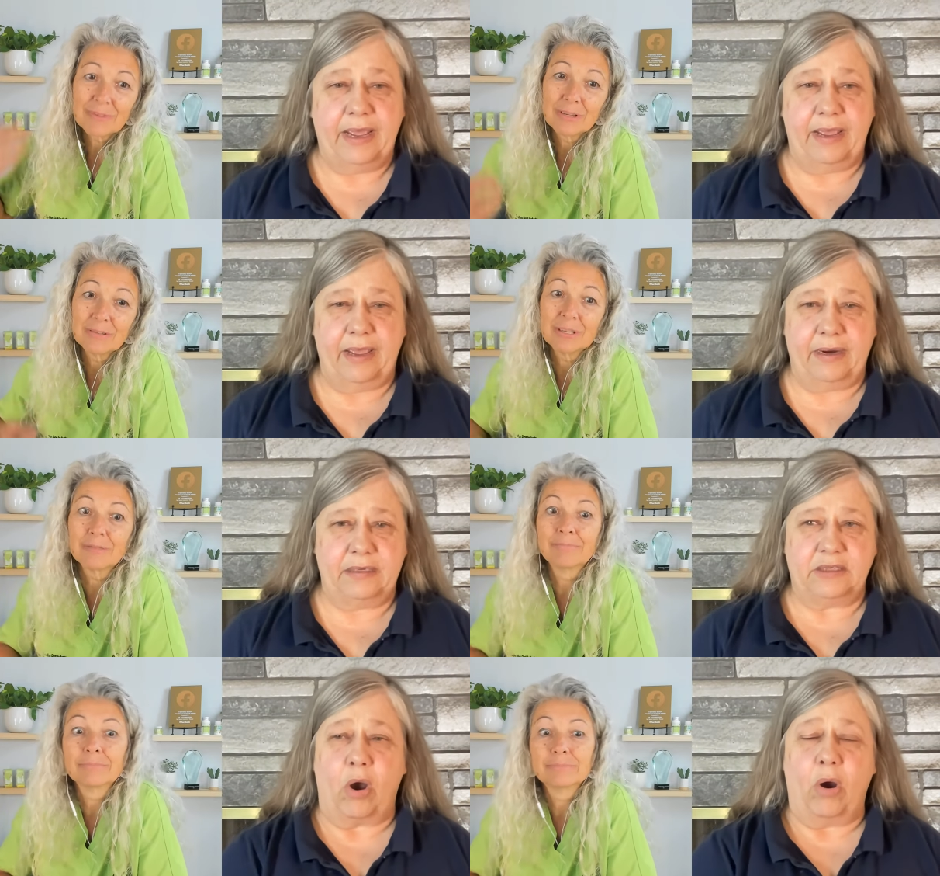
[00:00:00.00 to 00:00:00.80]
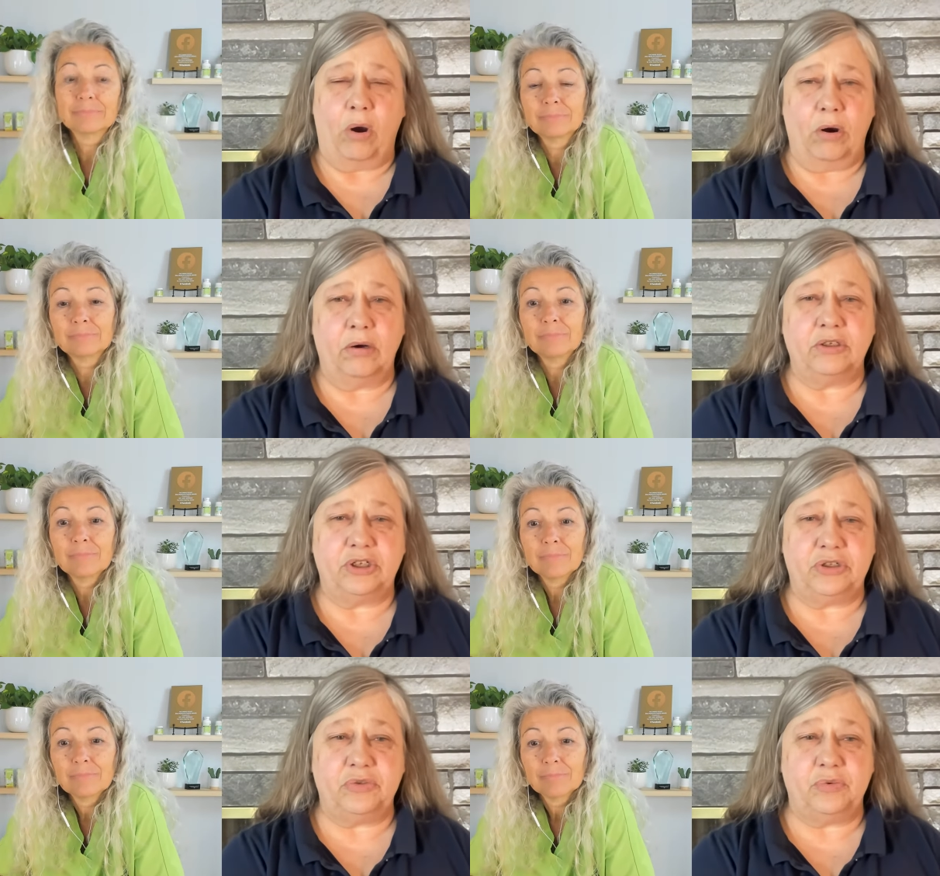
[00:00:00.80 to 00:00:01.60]
Speaker 1: And it's yeah. hard
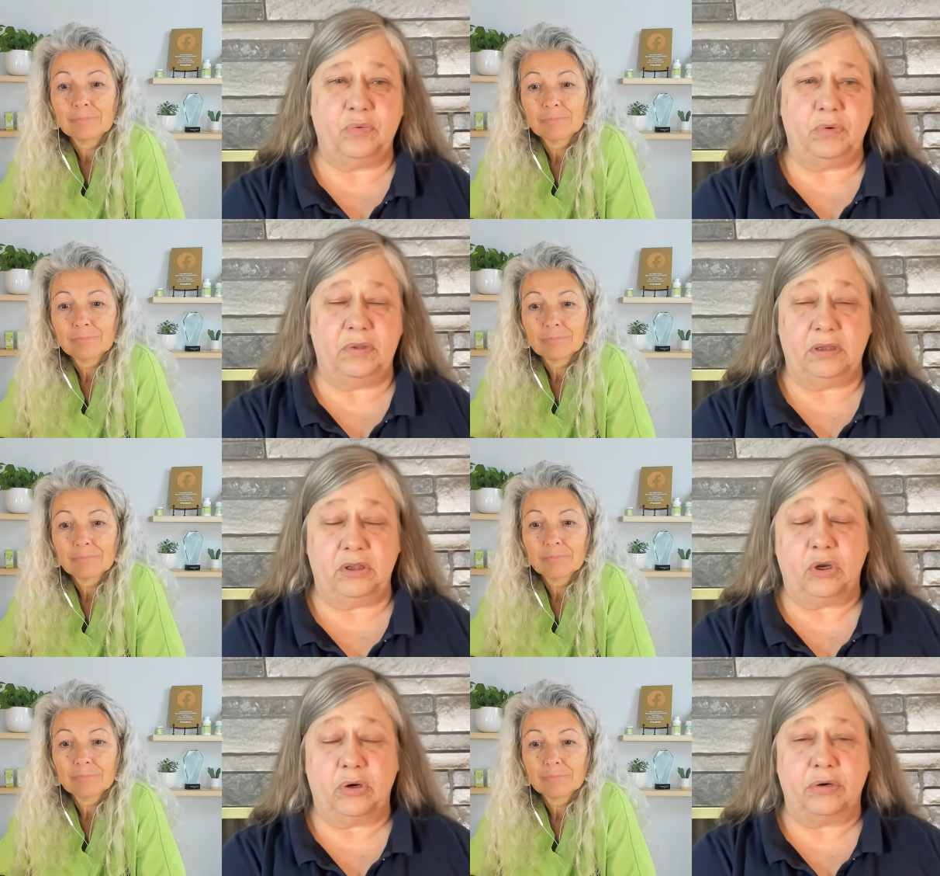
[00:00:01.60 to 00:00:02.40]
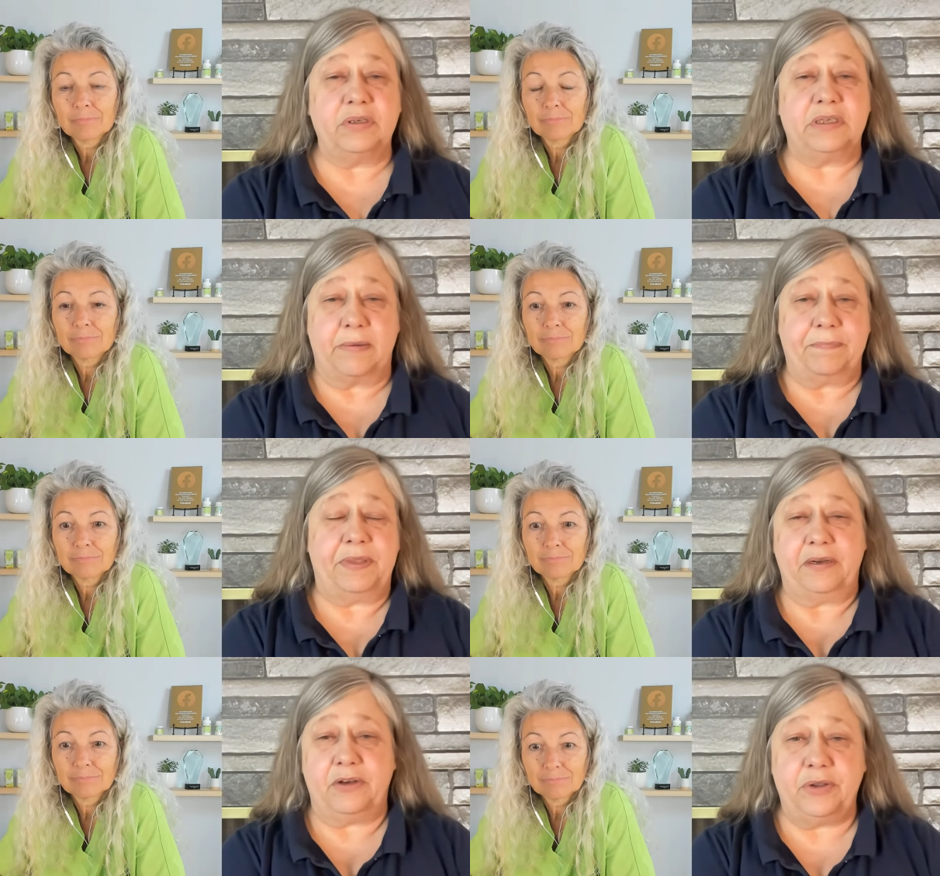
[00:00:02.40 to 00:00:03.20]
to learn
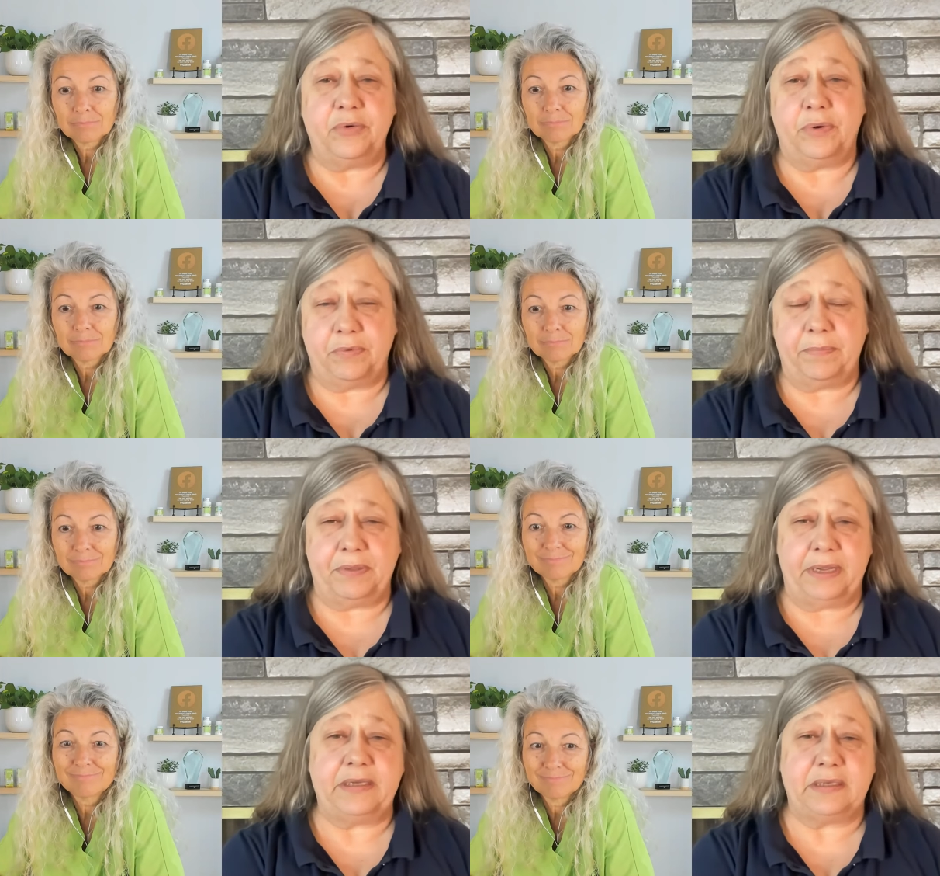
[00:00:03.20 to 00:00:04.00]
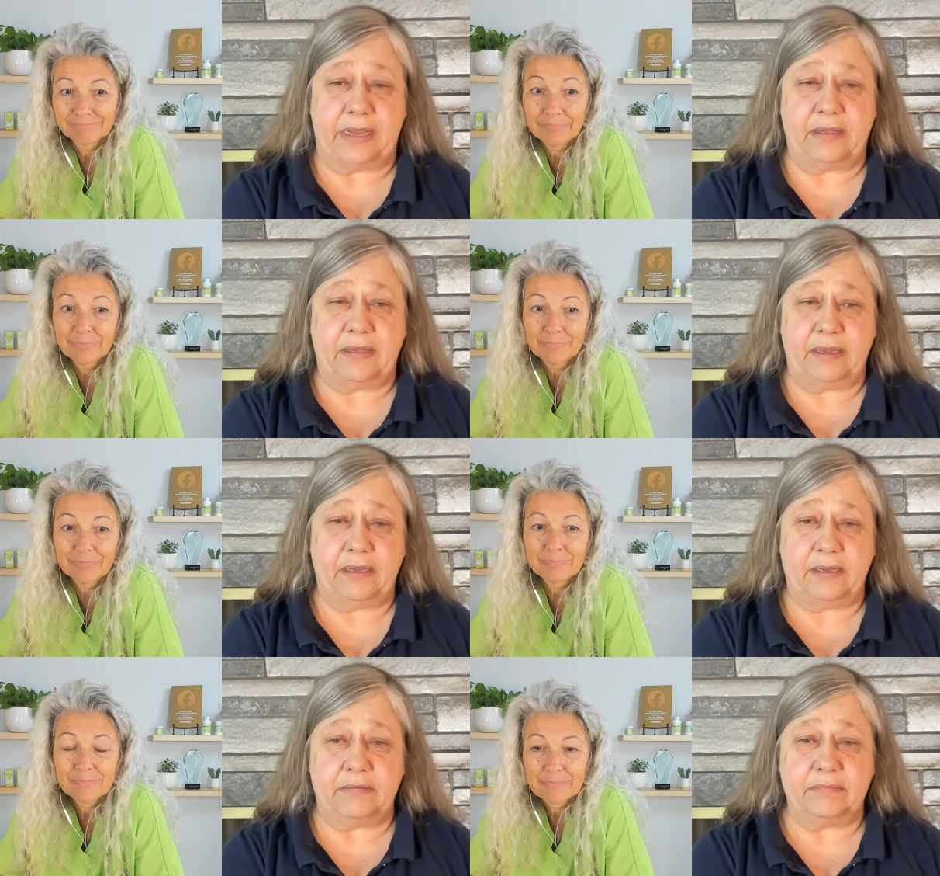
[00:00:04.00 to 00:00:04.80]
something new and replace that
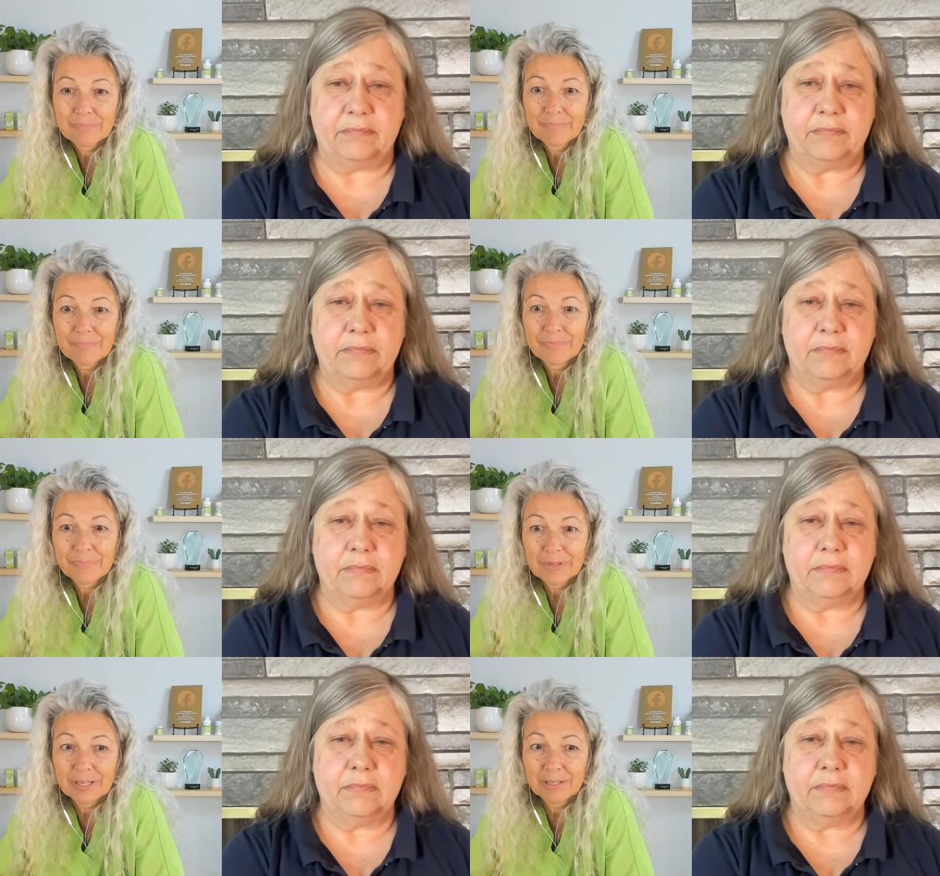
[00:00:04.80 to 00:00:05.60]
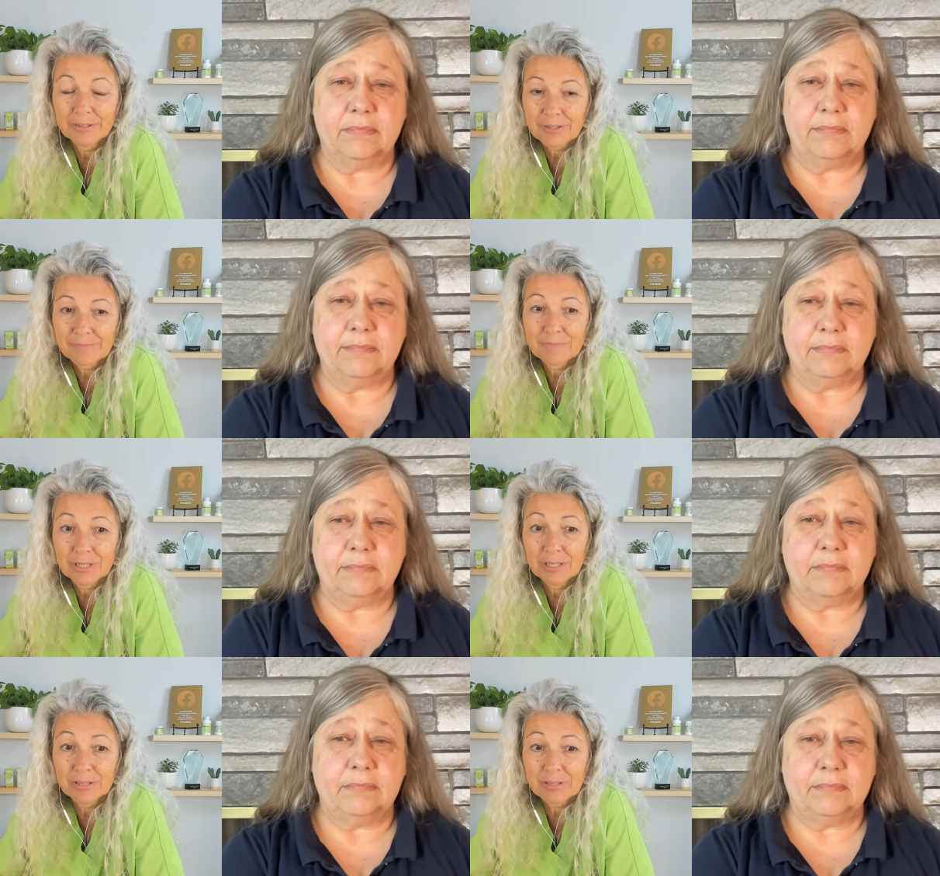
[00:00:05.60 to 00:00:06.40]
thinking.
Speaker 2: It is.
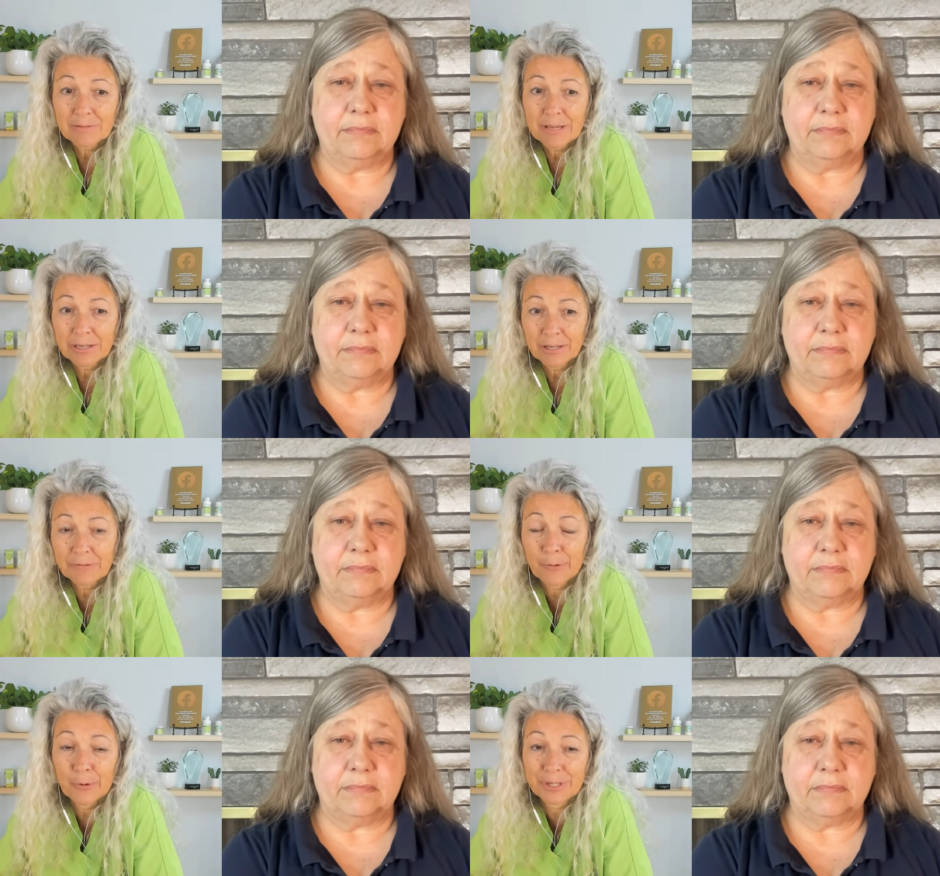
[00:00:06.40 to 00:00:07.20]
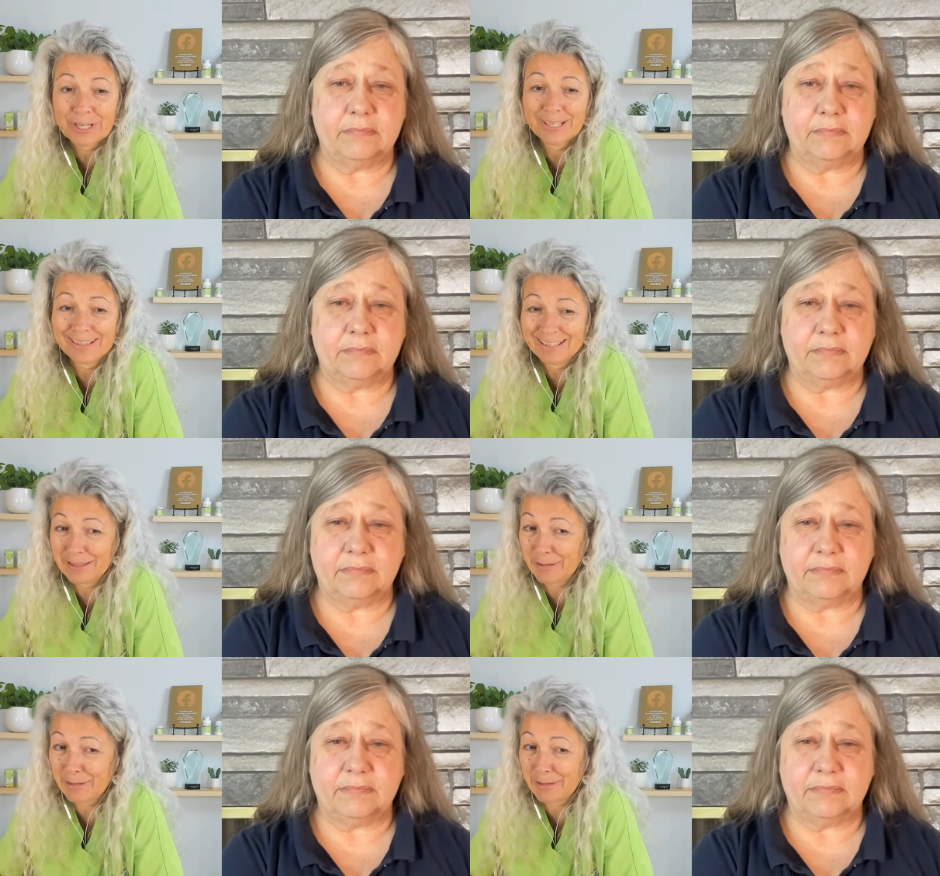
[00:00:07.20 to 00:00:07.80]
It is. And unfortunately,